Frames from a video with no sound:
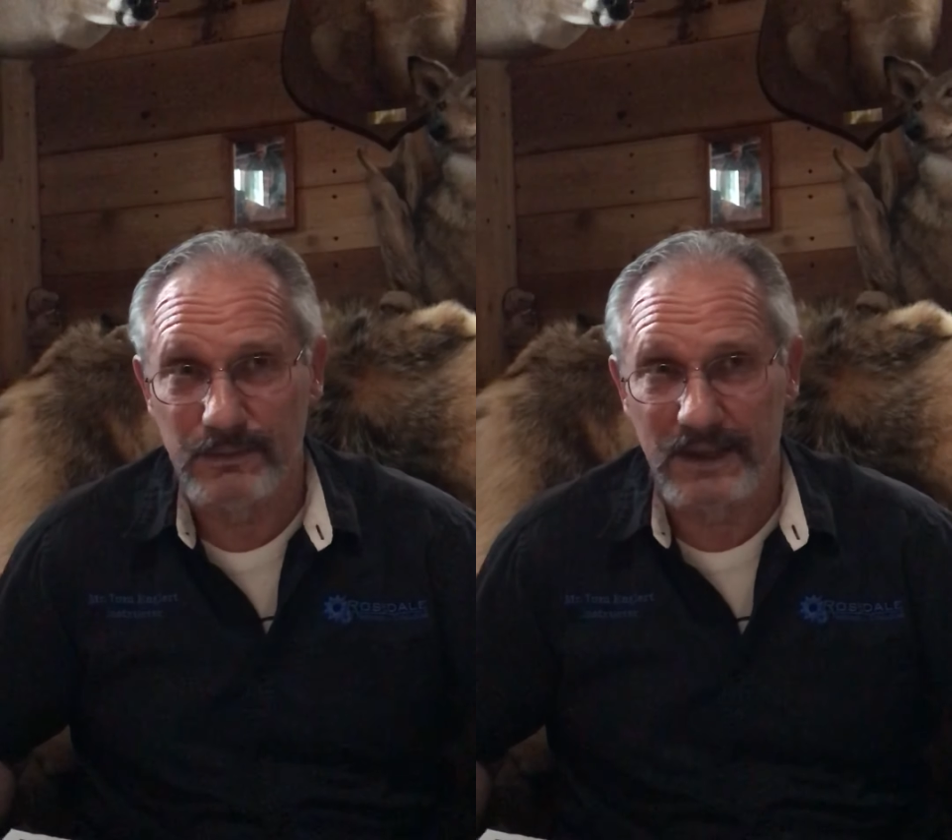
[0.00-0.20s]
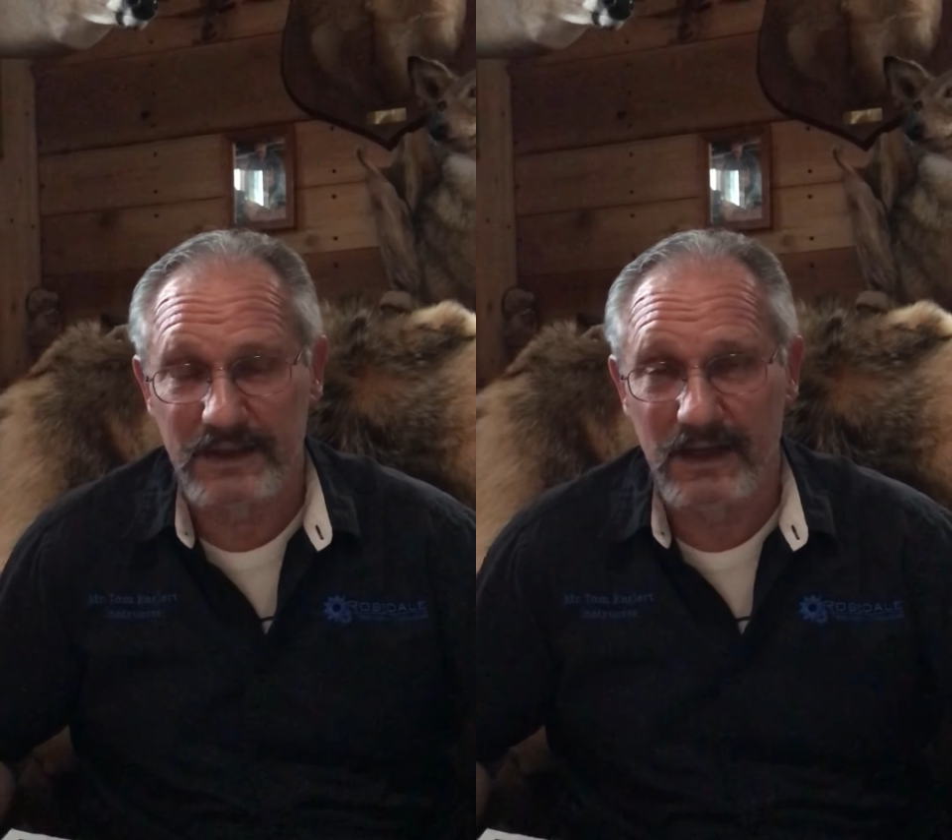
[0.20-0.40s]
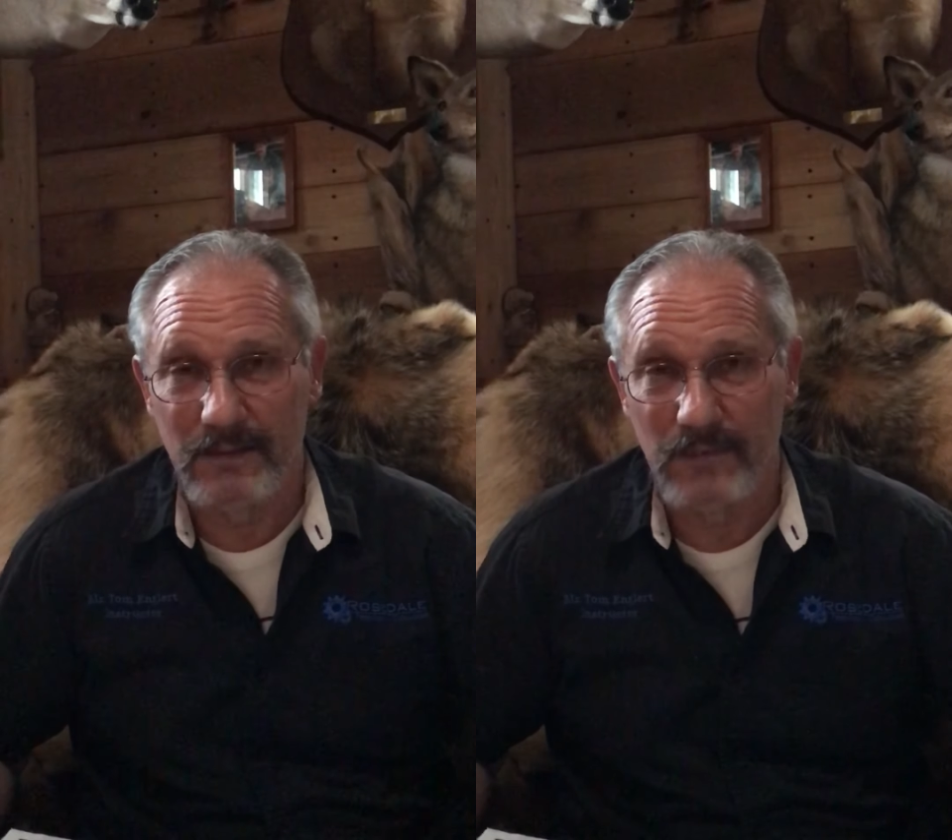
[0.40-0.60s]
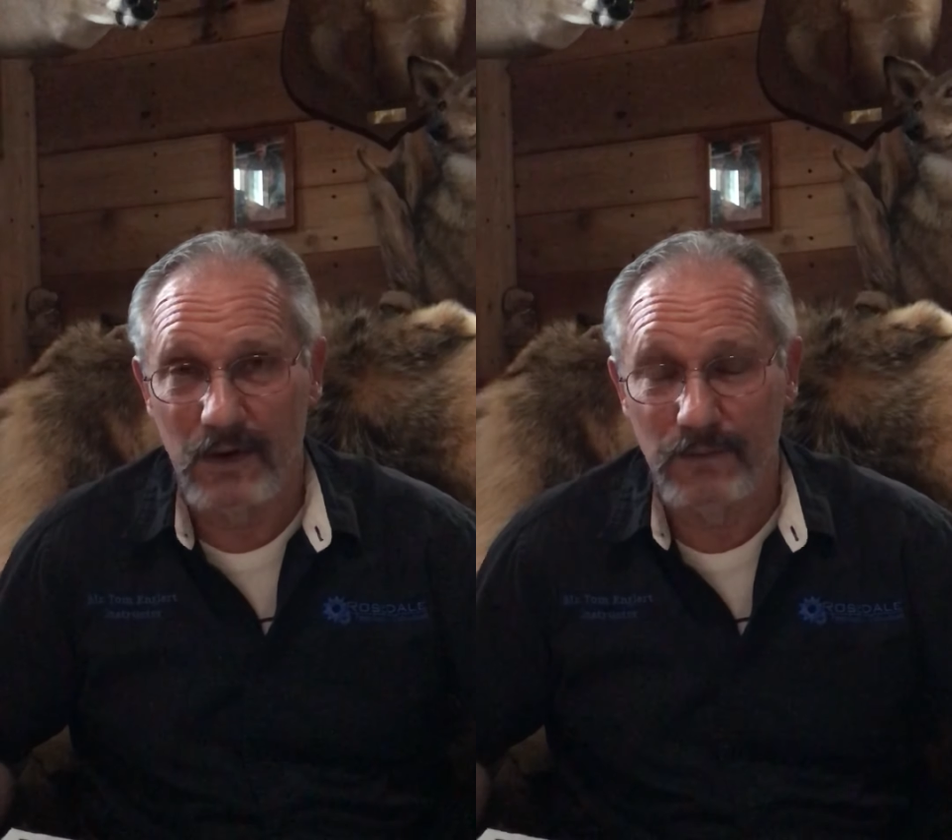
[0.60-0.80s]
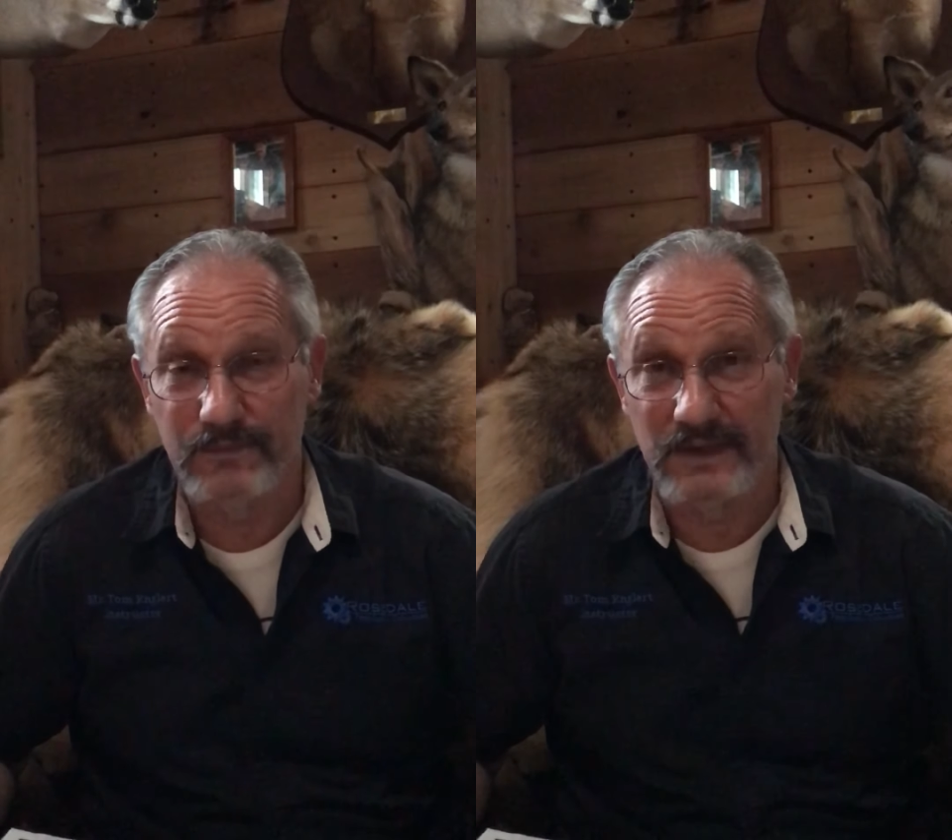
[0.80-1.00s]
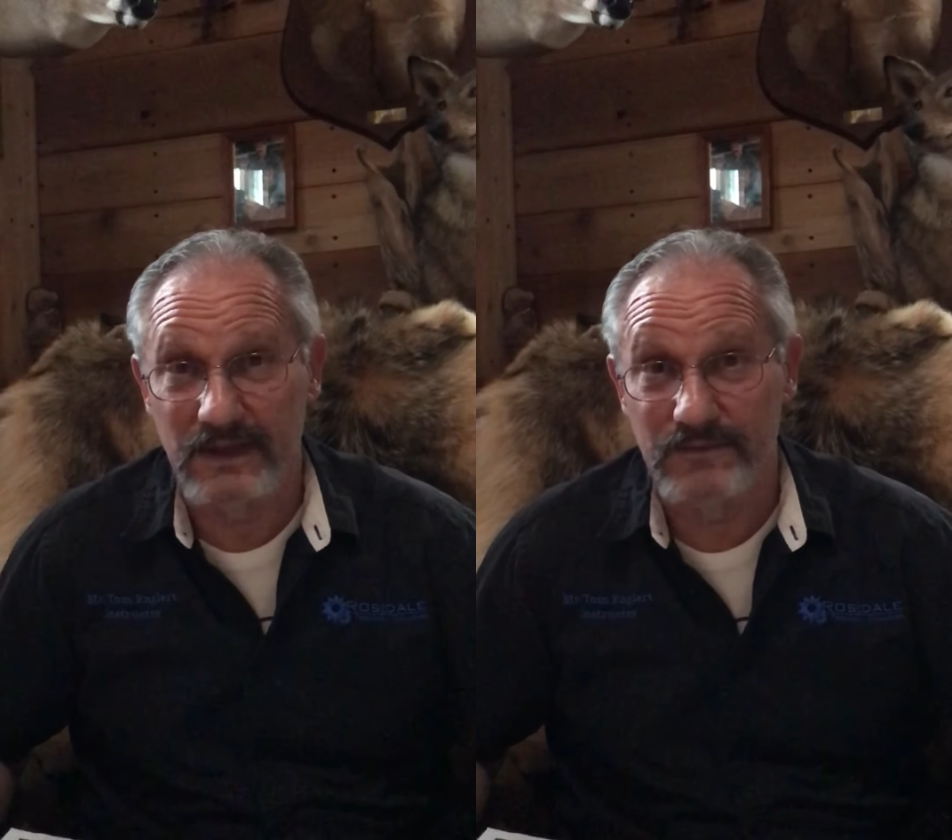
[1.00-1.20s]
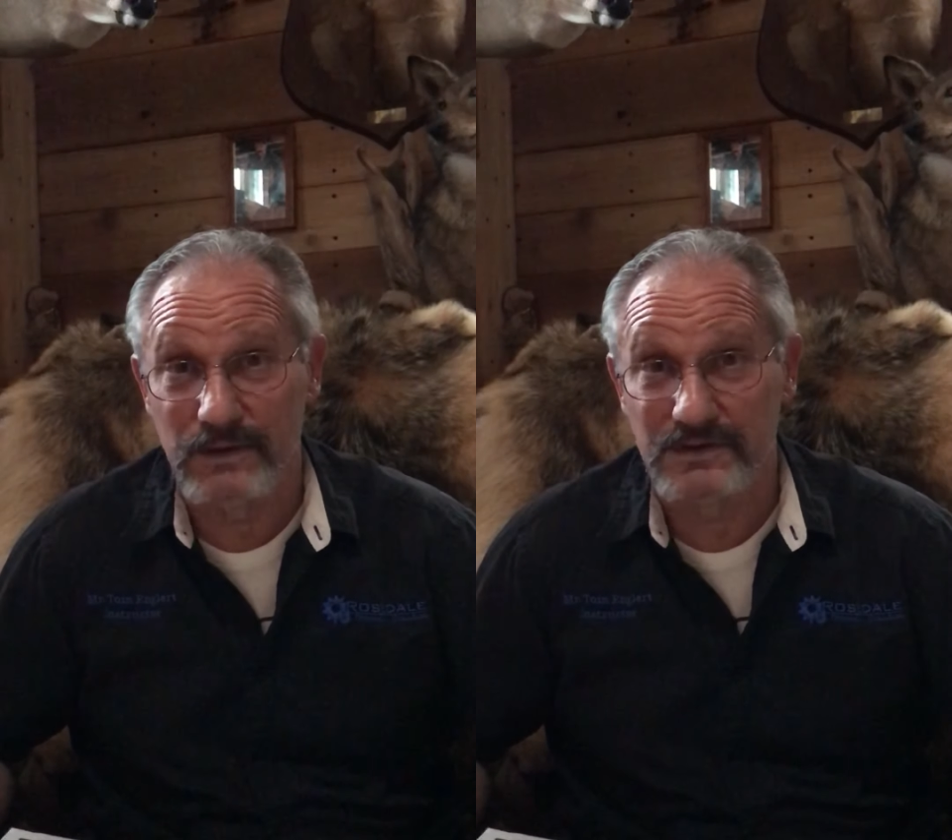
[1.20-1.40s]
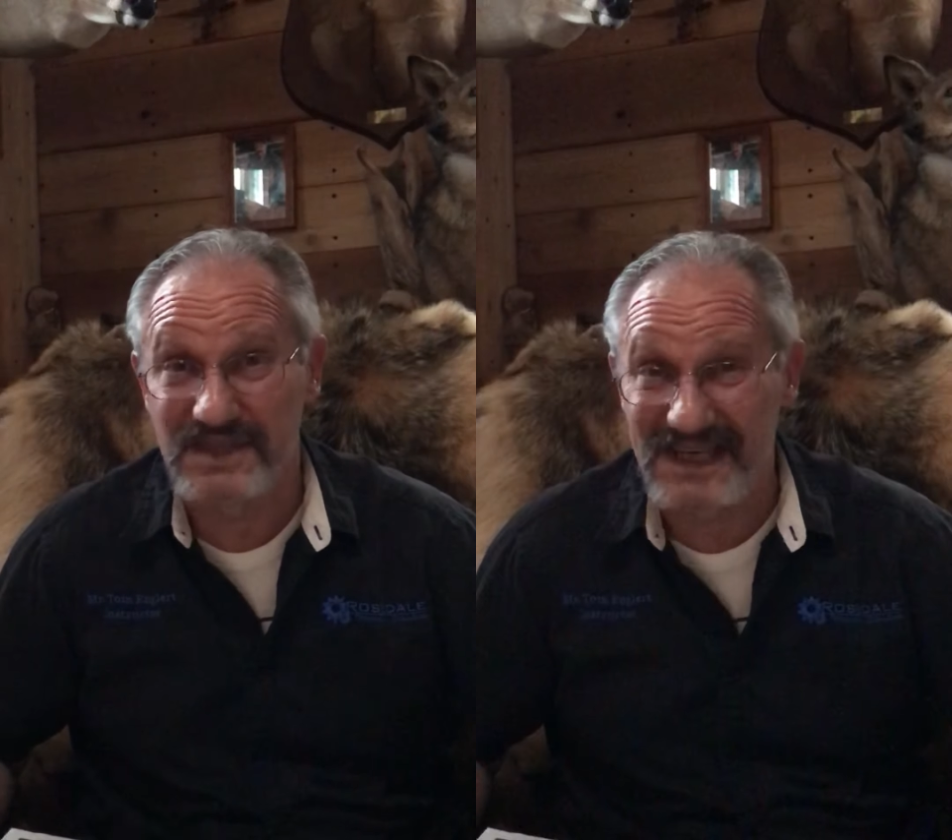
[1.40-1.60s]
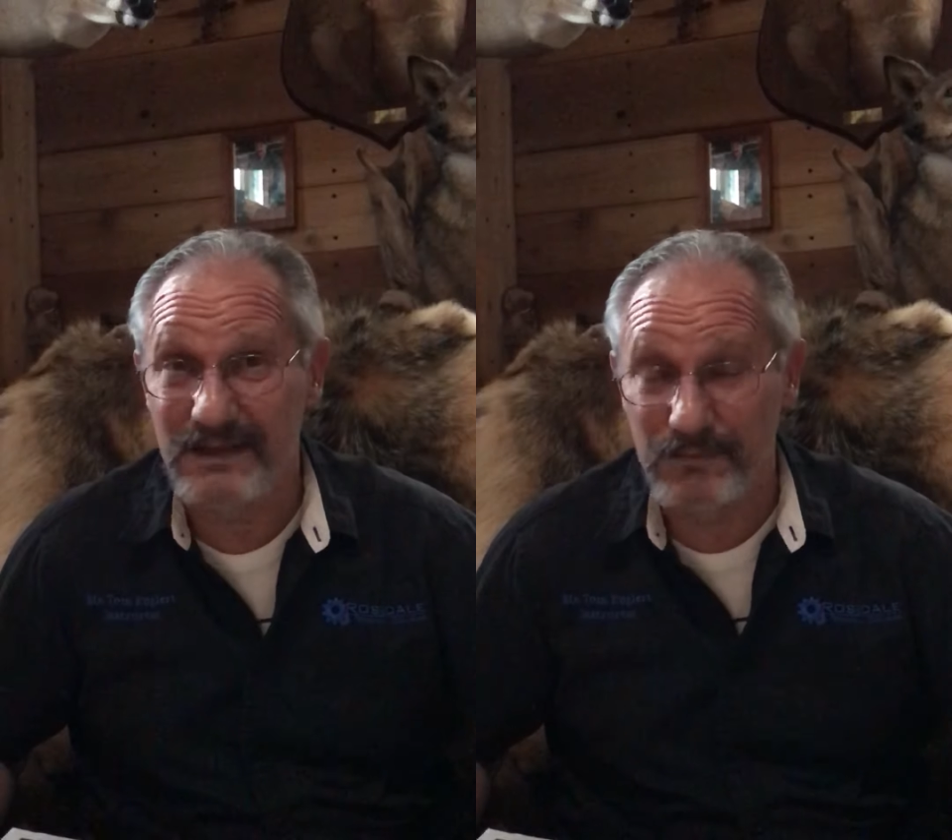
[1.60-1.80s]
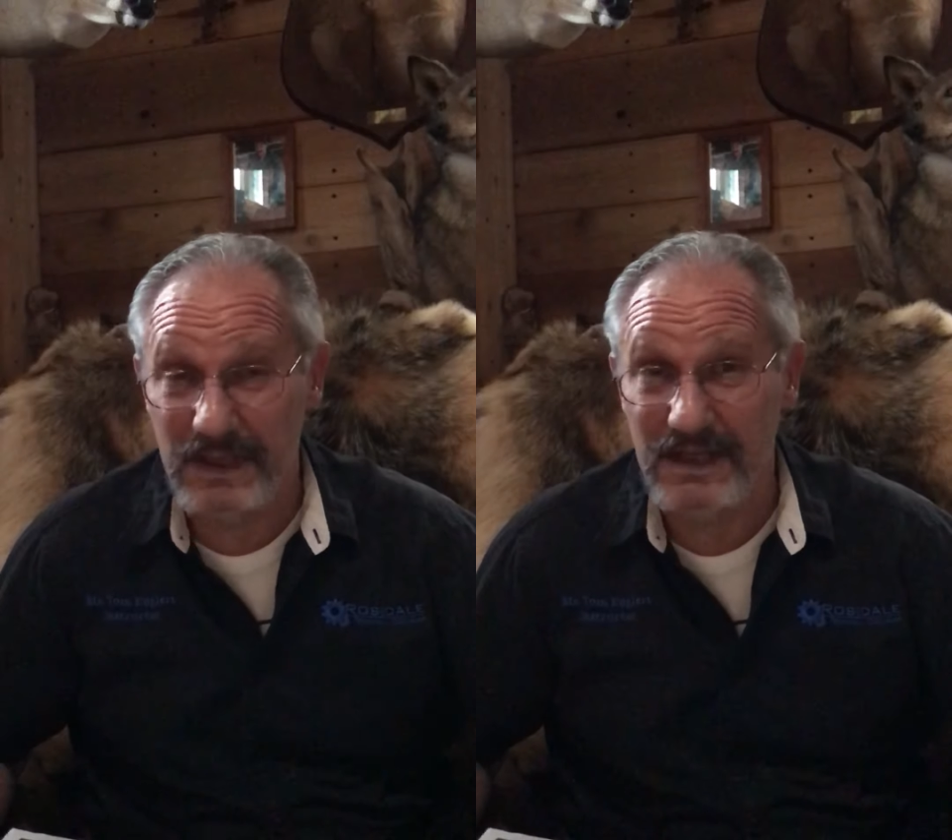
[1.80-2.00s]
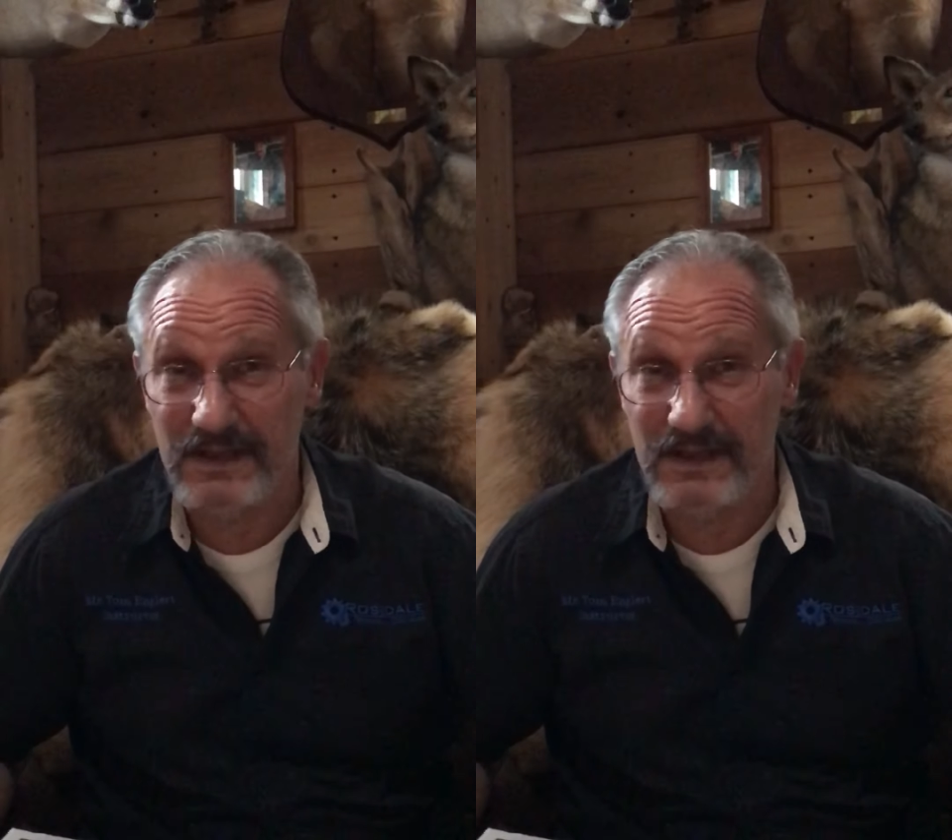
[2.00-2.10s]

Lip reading: but hopefully if you're seeing me,